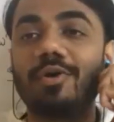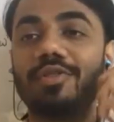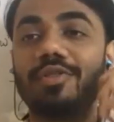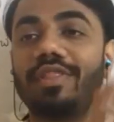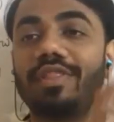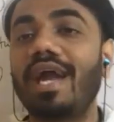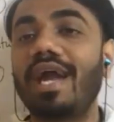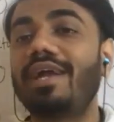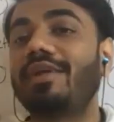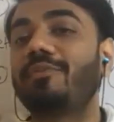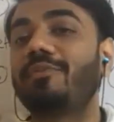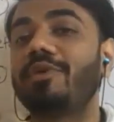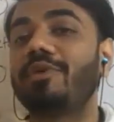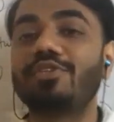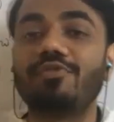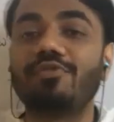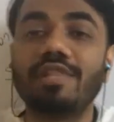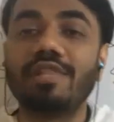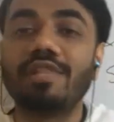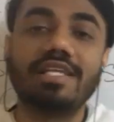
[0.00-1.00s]
That
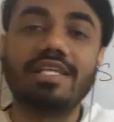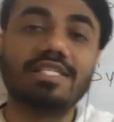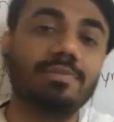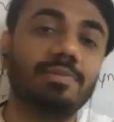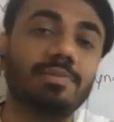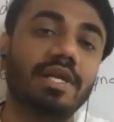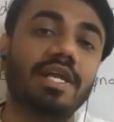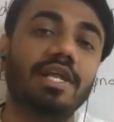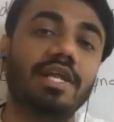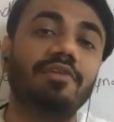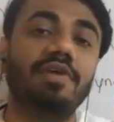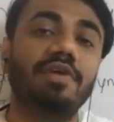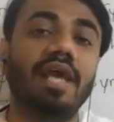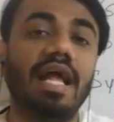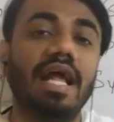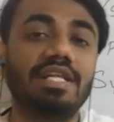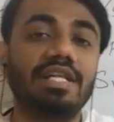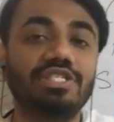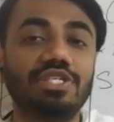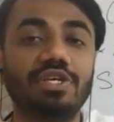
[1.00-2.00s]
much flexibility we
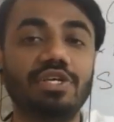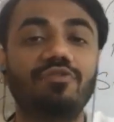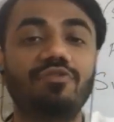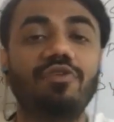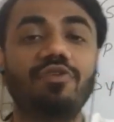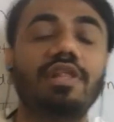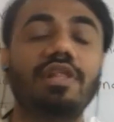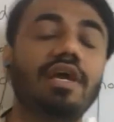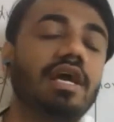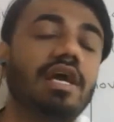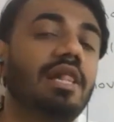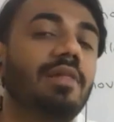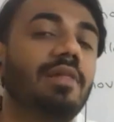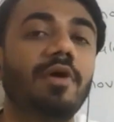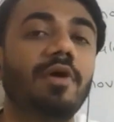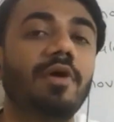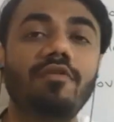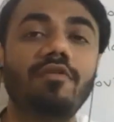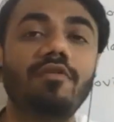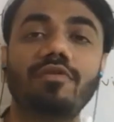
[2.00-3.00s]
achieve with the
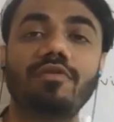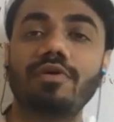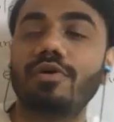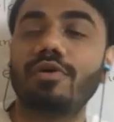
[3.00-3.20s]
help of